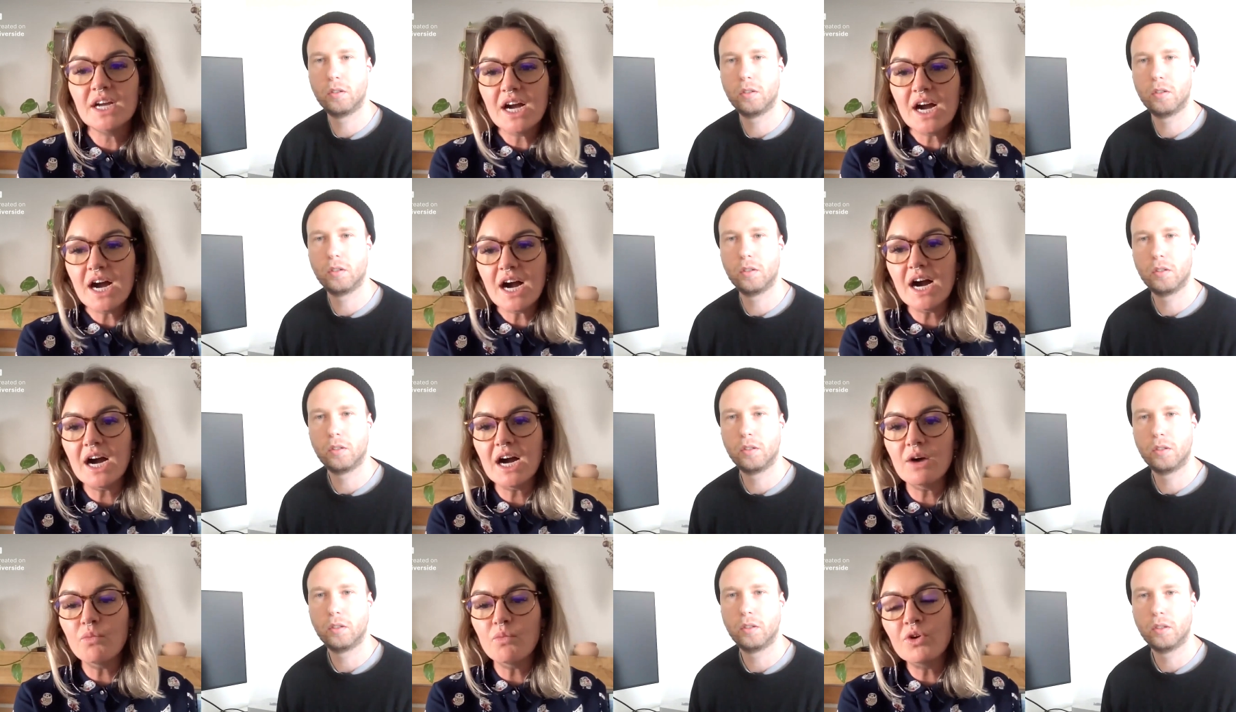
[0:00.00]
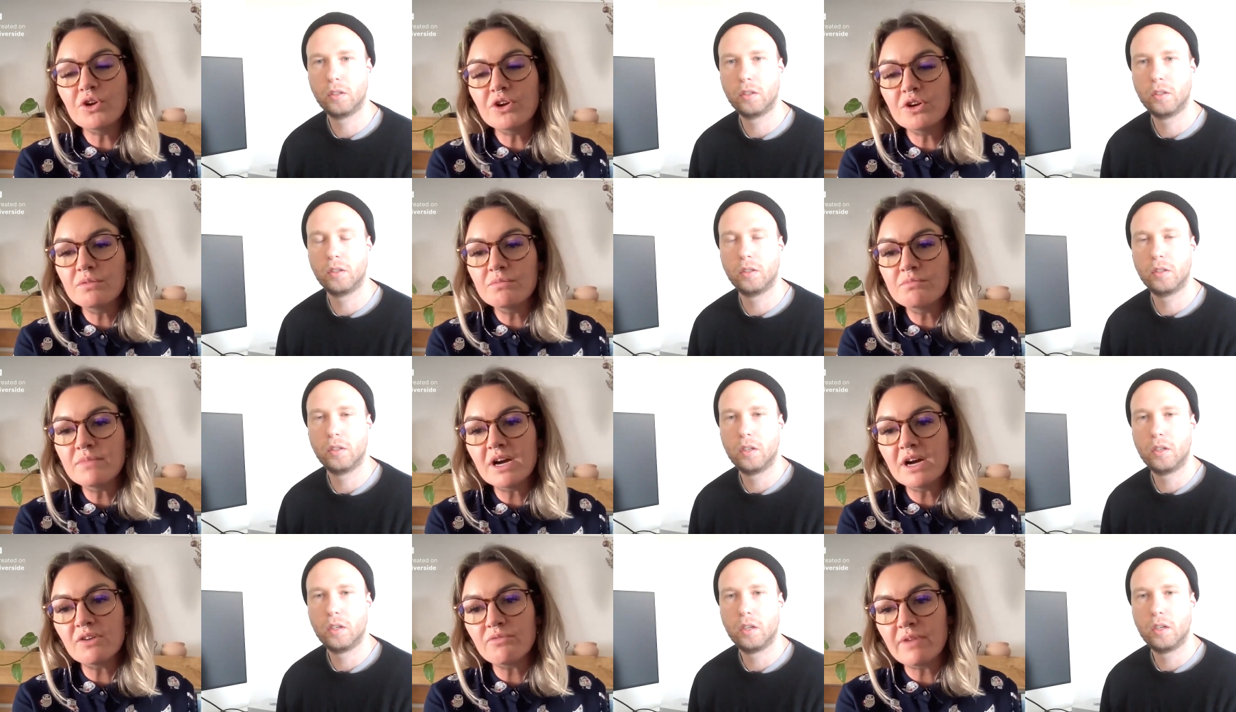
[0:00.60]
Speaker 1: uh,
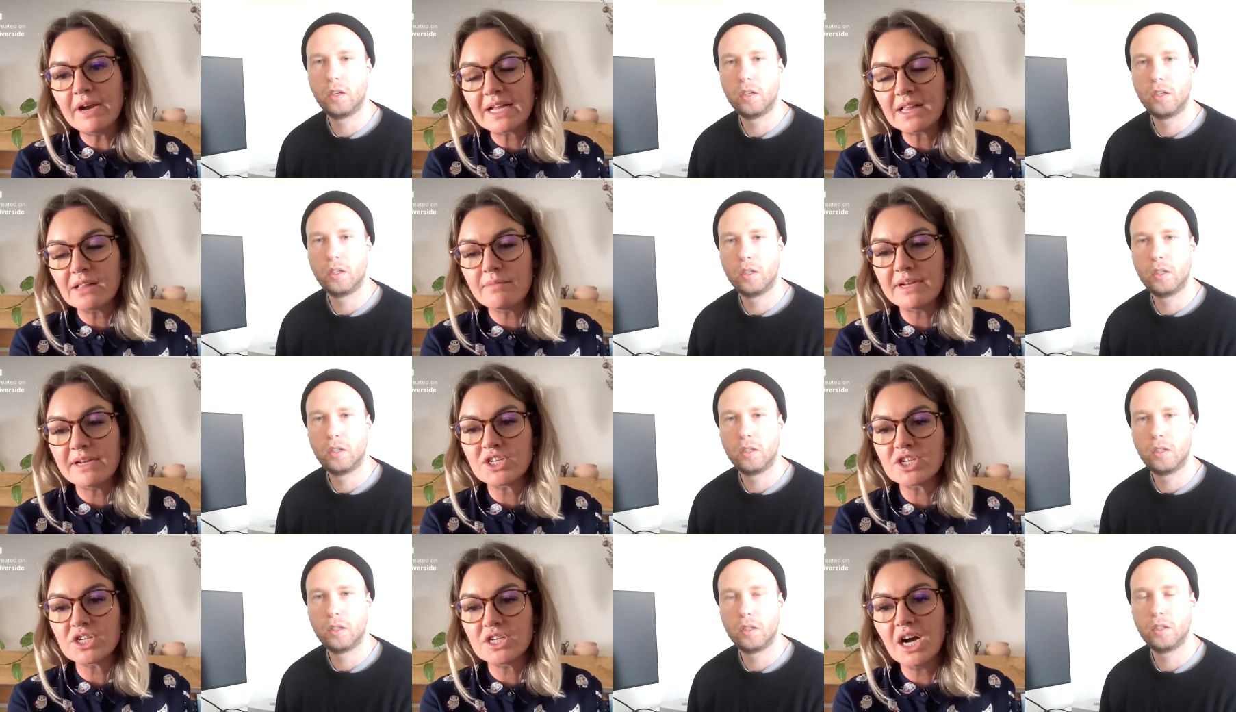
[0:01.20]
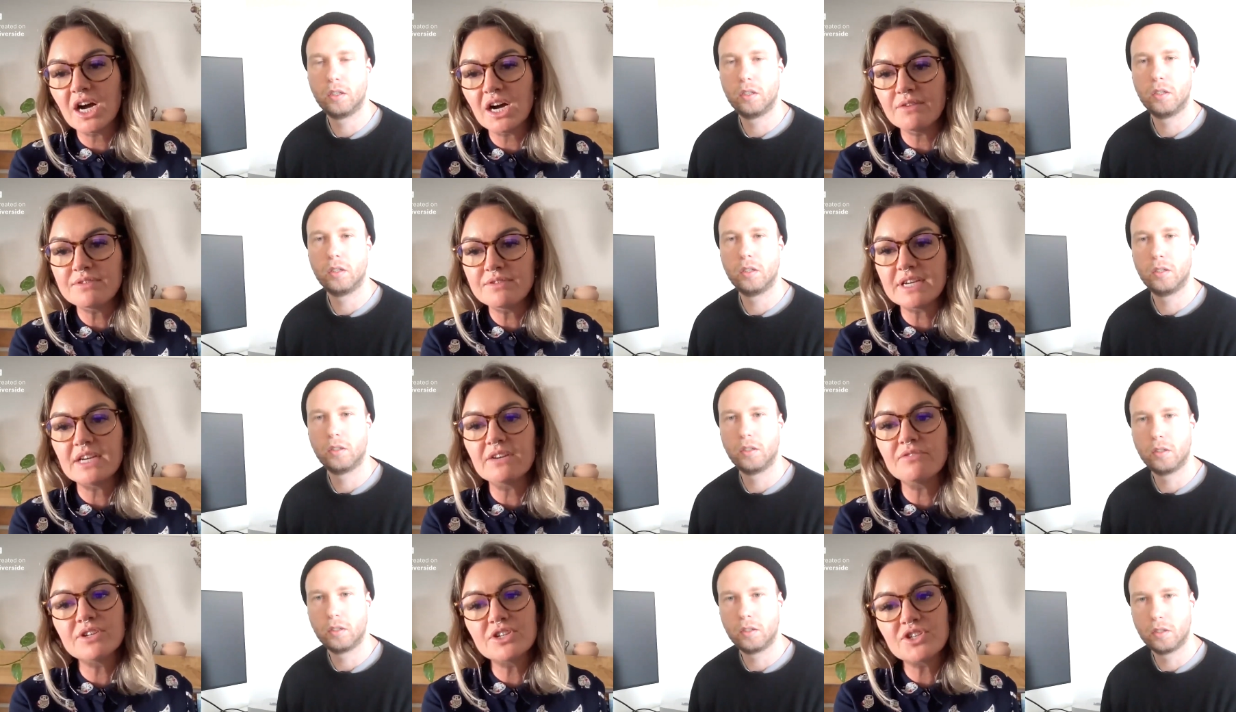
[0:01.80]
womb reclamation half
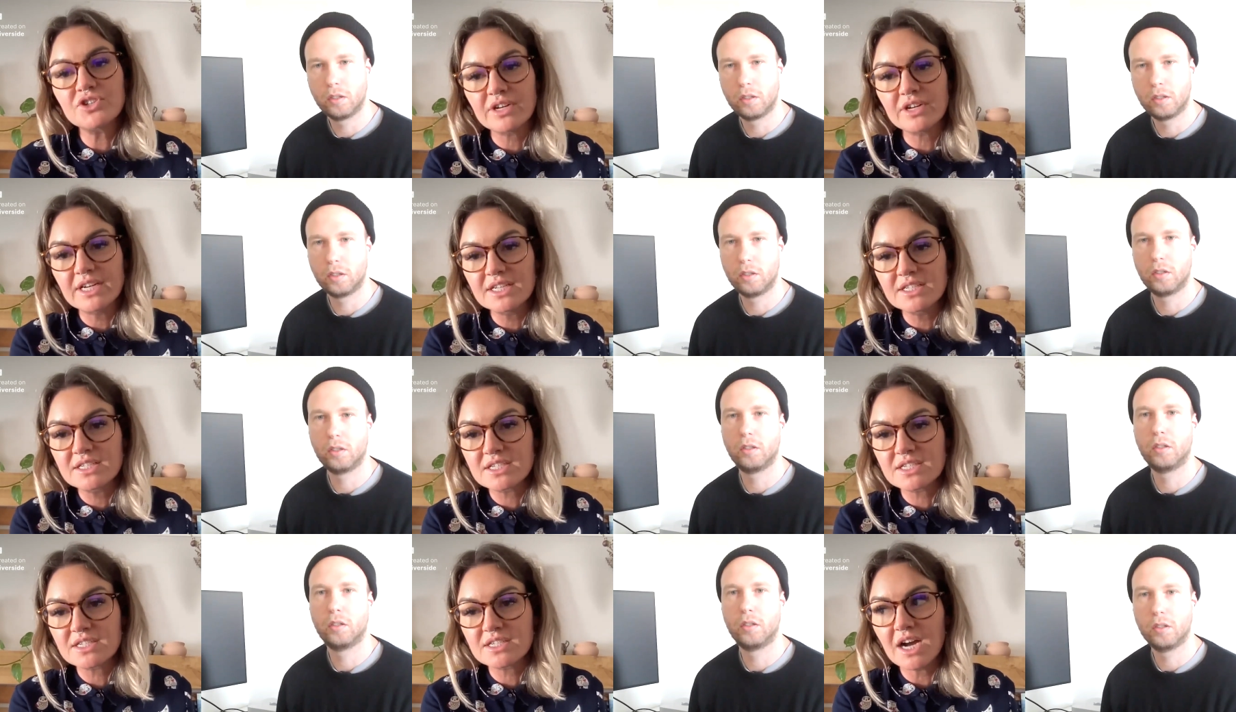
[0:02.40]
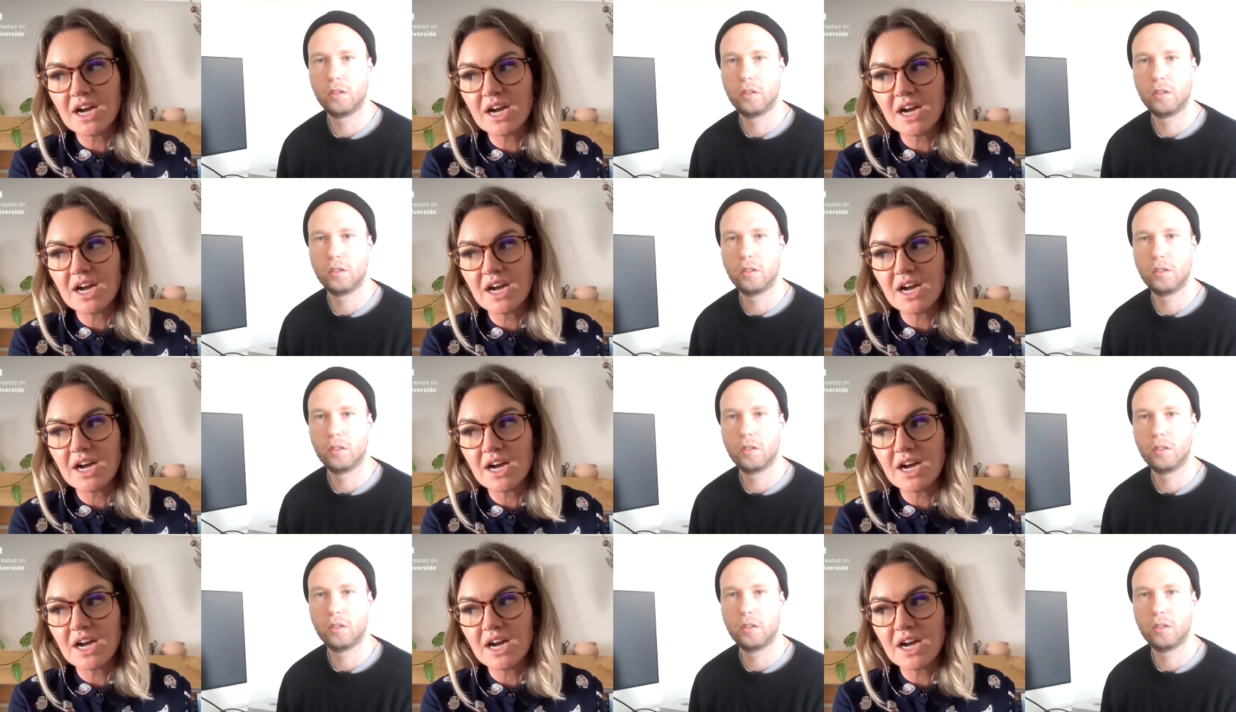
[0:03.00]
day retreats,